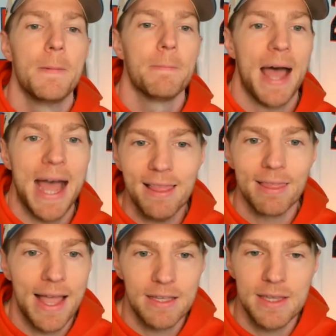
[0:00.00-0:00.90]
I
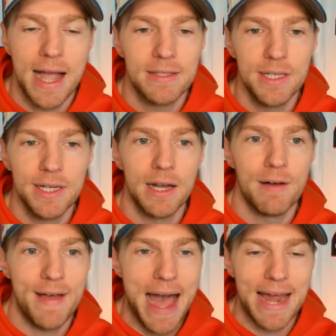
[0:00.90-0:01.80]
like the idea
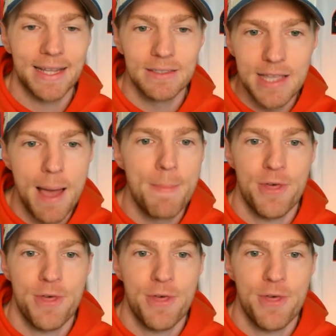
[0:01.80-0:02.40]
of adding depth